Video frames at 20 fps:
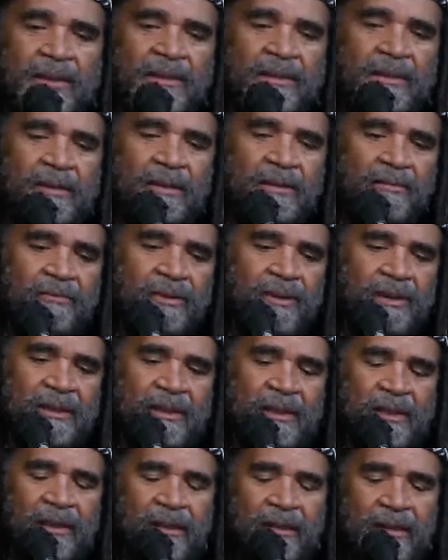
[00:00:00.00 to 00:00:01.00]
dealing with
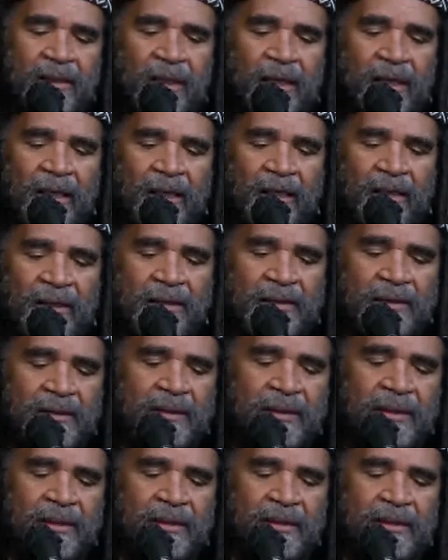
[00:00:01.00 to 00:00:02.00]

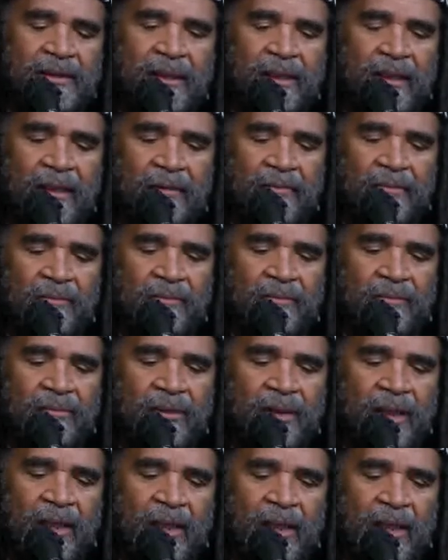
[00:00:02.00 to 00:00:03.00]
this
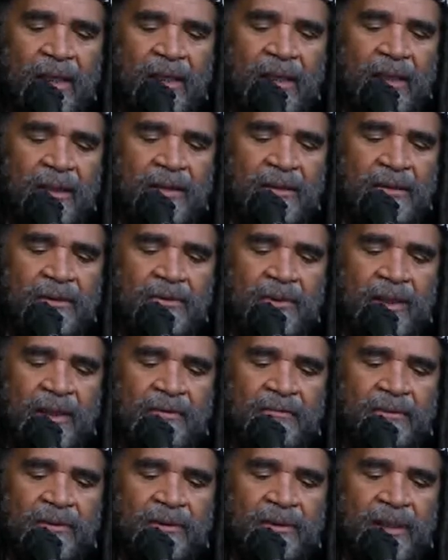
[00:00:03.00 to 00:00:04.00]

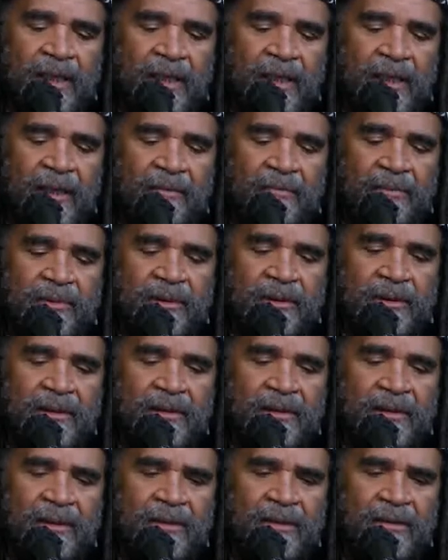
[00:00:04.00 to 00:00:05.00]
stressful times,
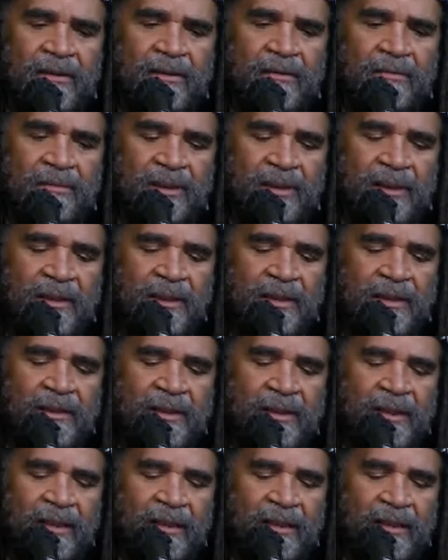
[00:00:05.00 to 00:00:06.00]
you know,
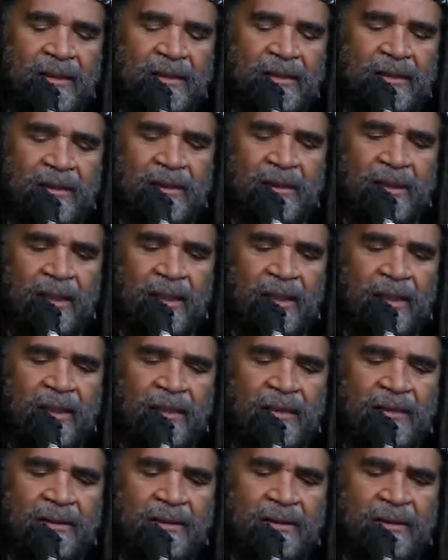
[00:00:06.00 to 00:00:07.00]
because
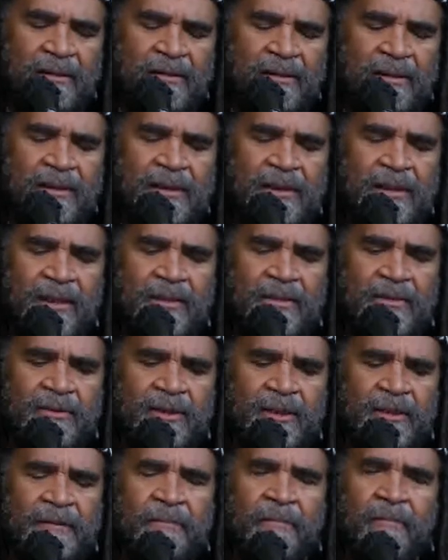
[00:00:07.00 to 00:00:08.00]
you know, this
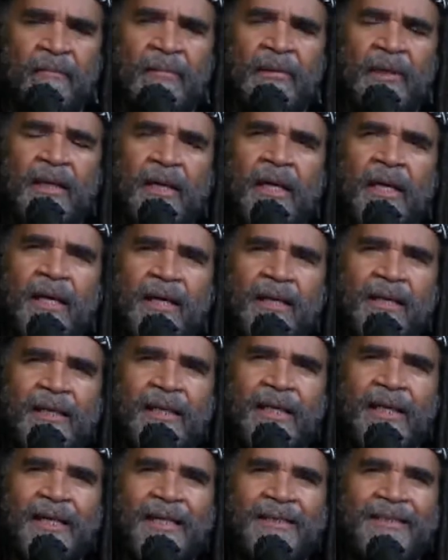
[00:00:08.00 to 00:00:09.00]
country
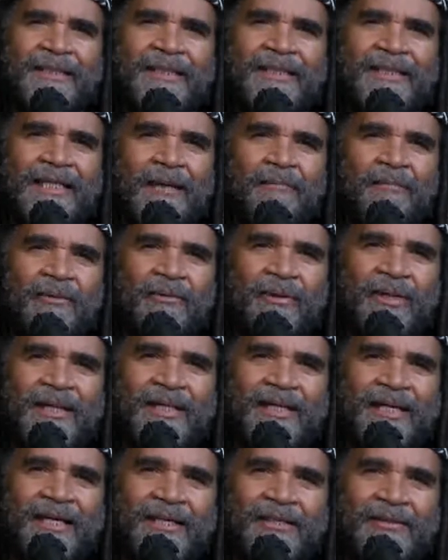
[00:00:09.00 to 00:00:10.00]
is the number
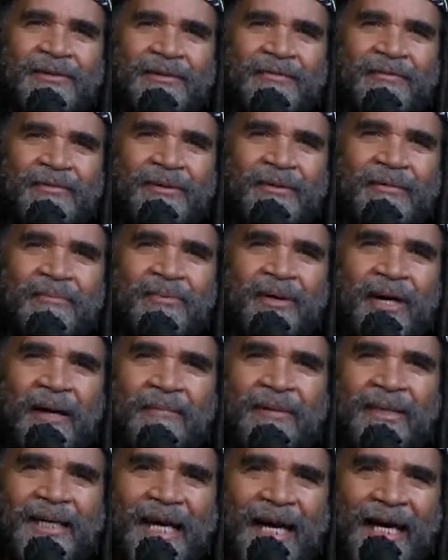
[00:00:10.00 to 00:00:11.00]
one country for
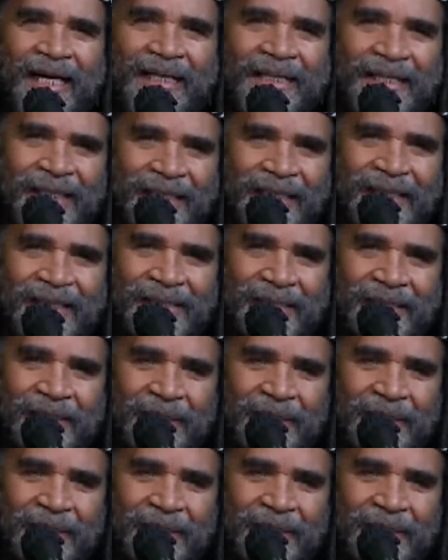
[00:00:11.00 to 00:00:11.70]
propaganda.